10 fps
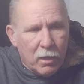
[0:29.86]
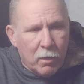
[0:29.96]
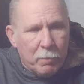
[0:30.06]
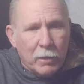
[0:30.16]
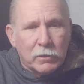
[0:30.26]

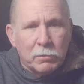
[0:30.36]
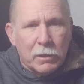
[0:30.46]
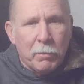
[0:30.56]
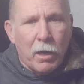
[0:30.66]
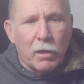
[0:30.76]
about some
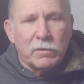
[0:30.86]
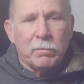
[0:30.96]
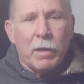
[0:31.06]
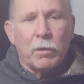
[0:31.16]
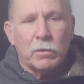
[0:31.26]
seminars
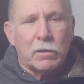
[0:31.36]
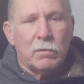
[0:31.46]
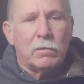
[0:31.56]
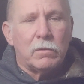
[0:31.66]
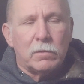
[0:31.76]
about
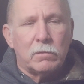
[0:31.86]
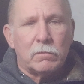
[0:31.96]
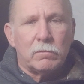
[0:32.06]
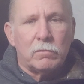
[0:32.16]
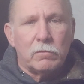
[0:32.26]

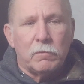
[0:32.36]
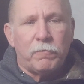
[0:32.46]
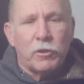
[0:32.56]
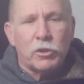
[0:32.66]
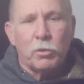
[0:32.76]

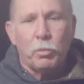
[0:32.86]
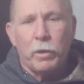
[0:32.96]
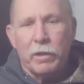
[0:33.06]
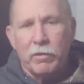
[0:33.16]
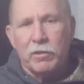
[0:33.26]
fishing
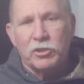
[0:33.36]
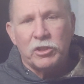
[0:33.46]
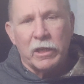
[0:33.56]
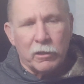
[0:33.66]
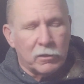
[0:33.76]
with
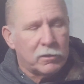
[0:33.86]
stingers.